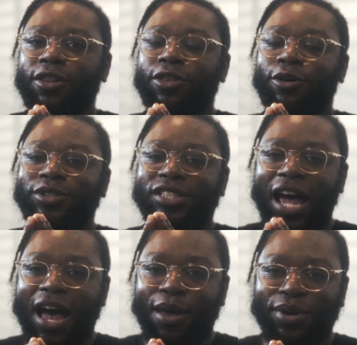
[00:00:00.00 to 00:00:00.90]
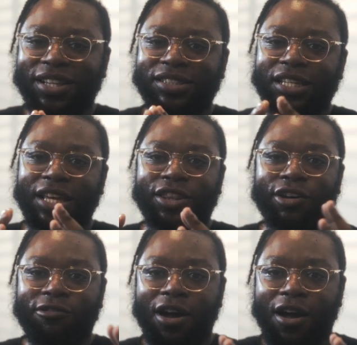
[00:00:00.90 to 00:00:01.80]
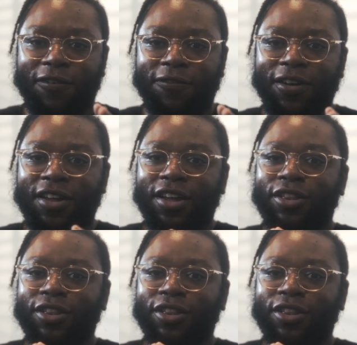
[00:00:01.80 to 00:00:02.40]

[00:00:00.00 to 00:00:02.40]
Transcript: those diamonds in the rough,